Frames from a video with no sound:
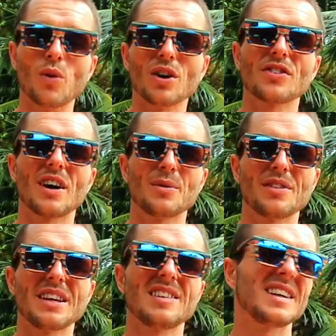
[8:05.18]
what I
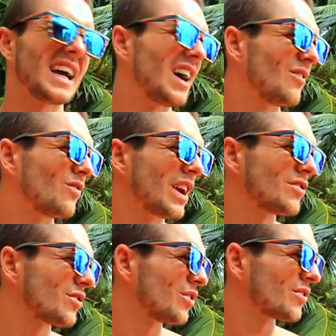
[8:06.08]
was eating at
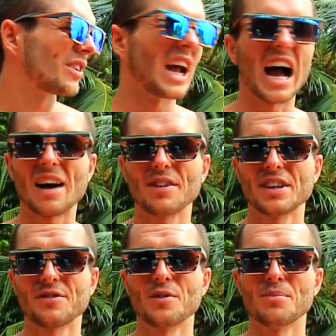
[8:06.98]
restaurants and other
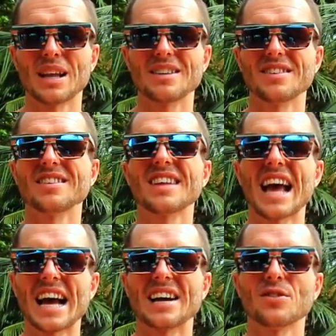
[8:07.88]
different places
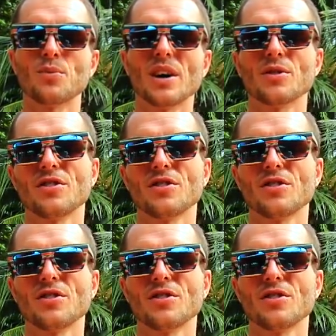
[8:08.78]
as well.